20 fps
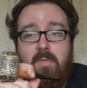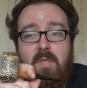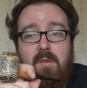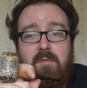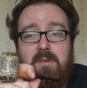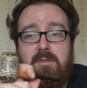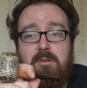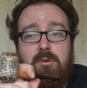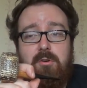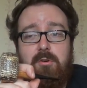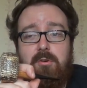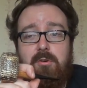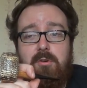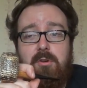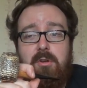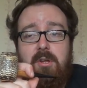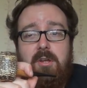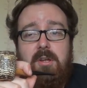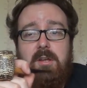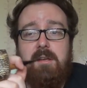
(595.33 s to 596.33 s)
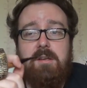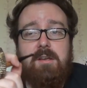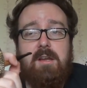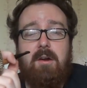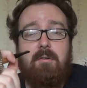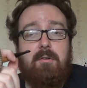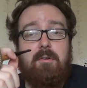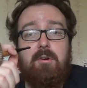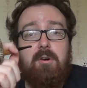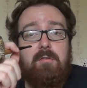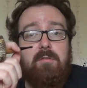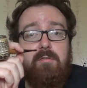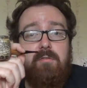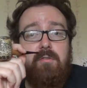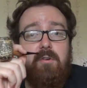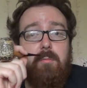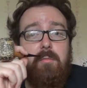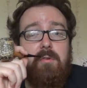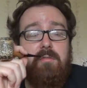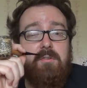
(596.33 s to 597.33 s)
we don't carry over
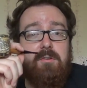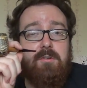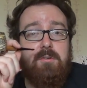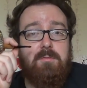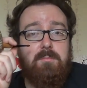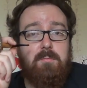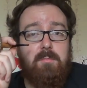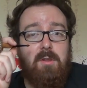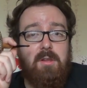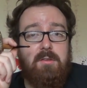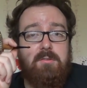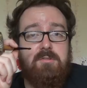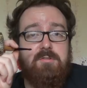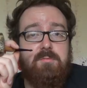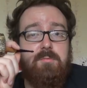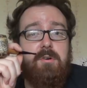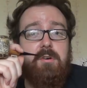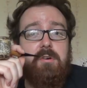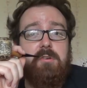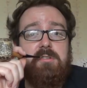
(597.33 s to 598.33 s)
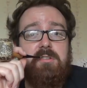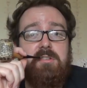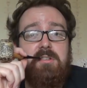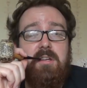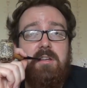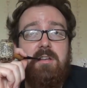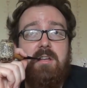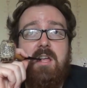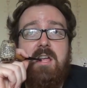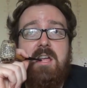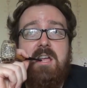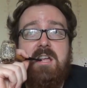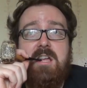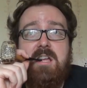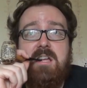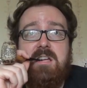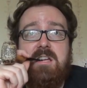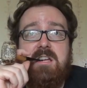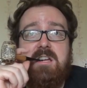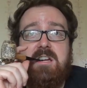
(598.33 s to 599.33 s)
from other blends smoked in it.
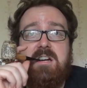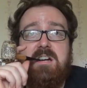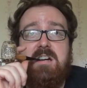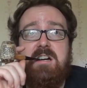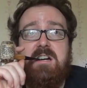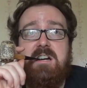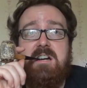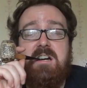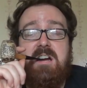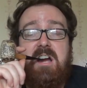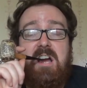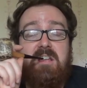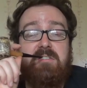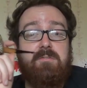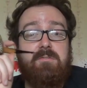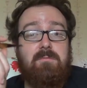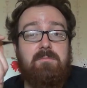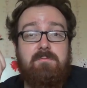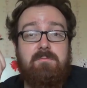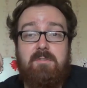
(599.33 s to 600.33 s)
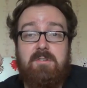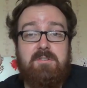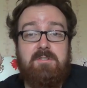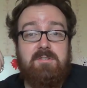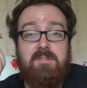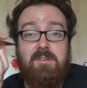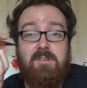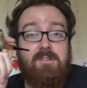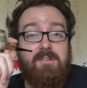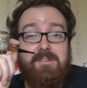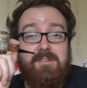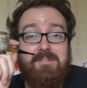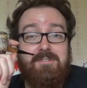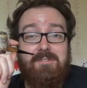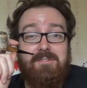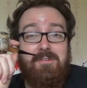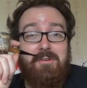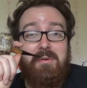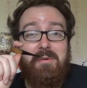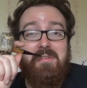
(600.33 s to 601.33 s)
And this certainly
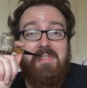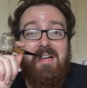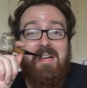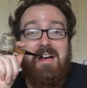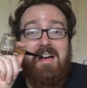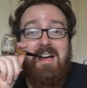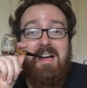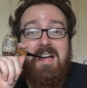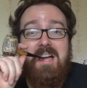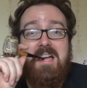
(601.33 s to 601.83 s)
isn't doing that.